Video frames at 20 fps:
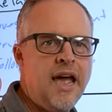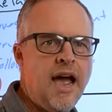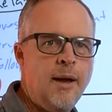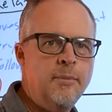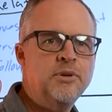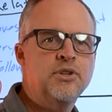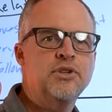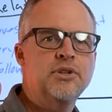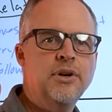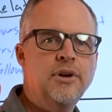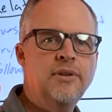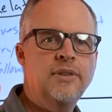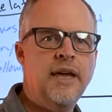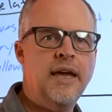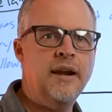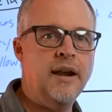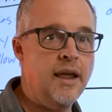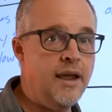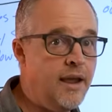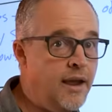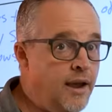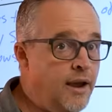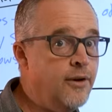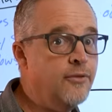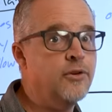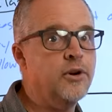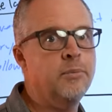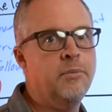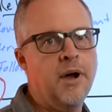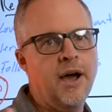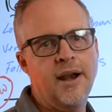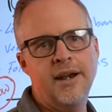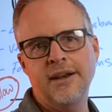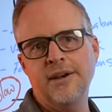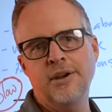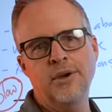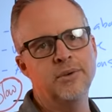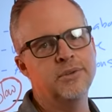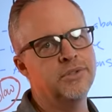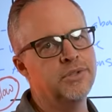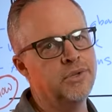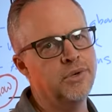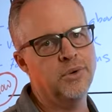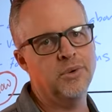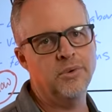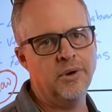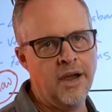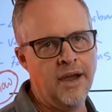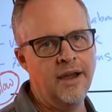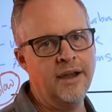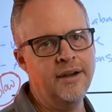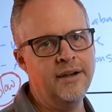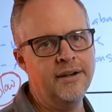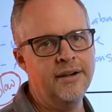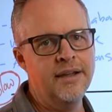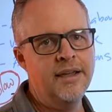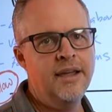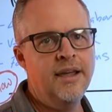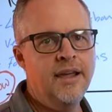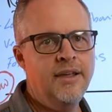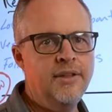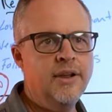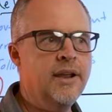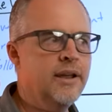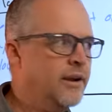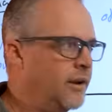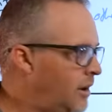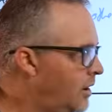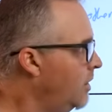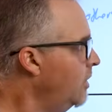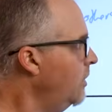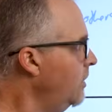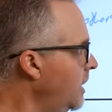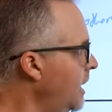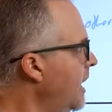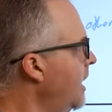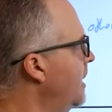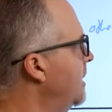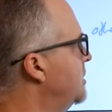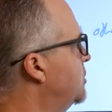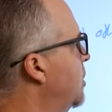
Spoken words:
I'm sure that everybody knows you, right? And they're like, oh yeah.